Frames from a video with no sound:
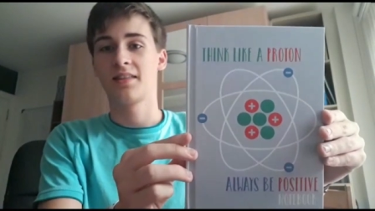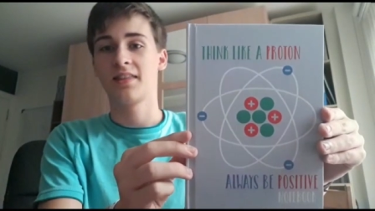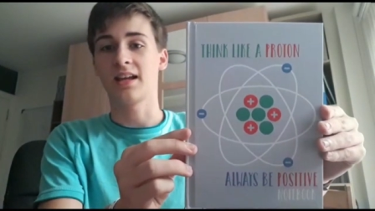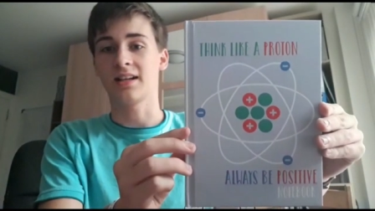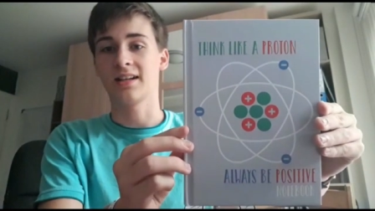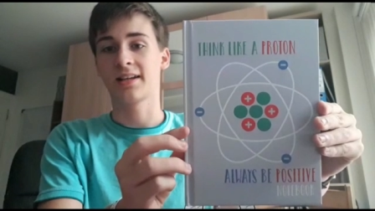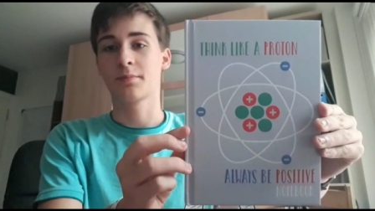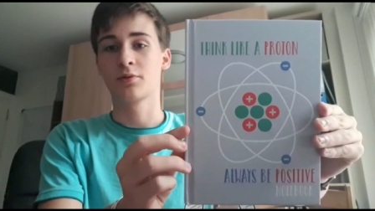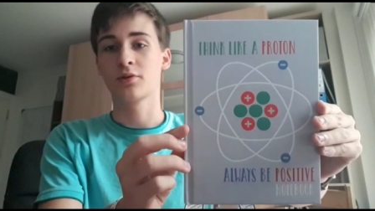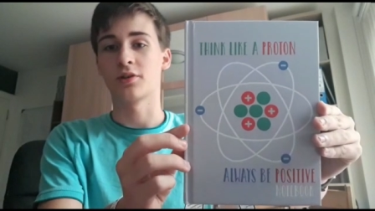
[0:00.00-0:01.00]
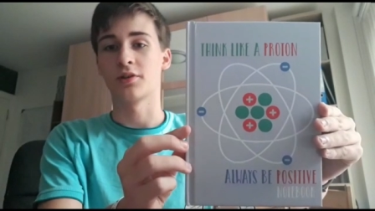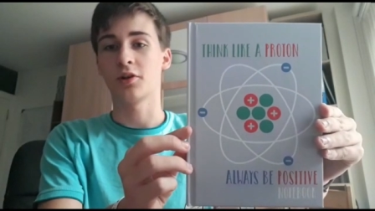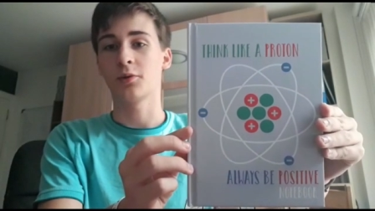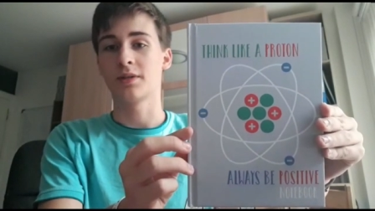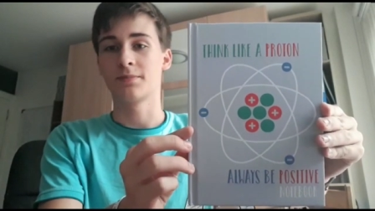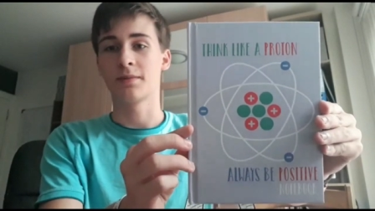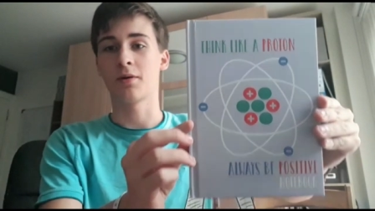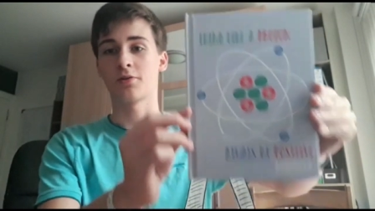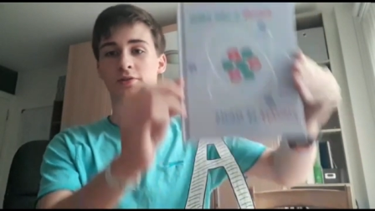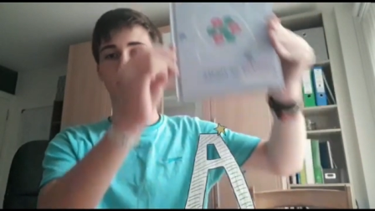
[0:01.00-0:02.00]
Think like a proton, always be
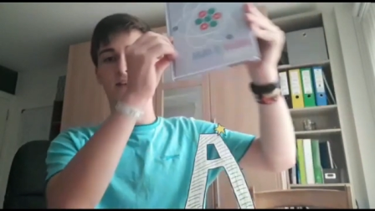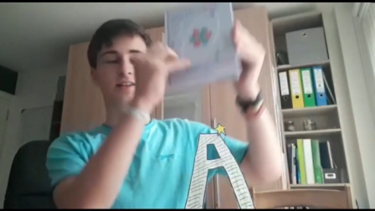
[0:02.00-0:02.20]
positive.